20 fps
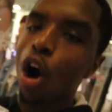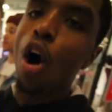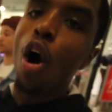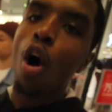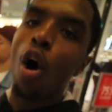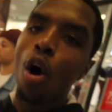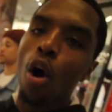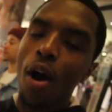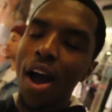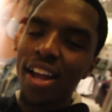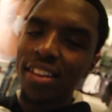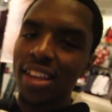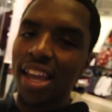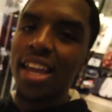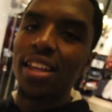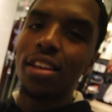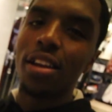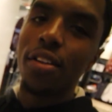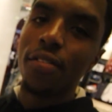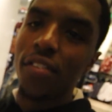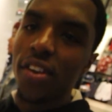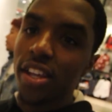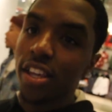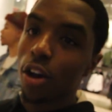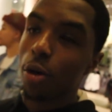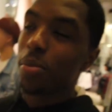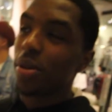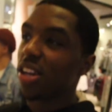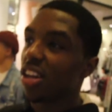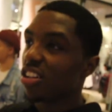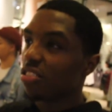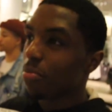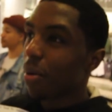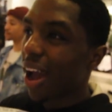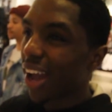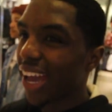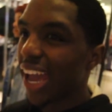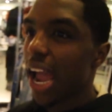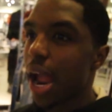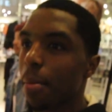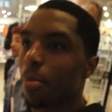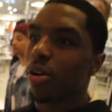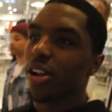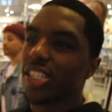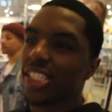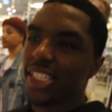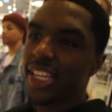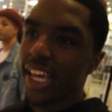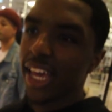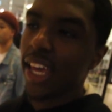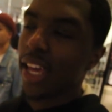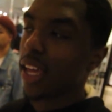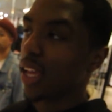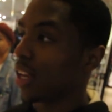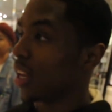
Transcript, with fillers: haul at the end of the video because my camera is dead.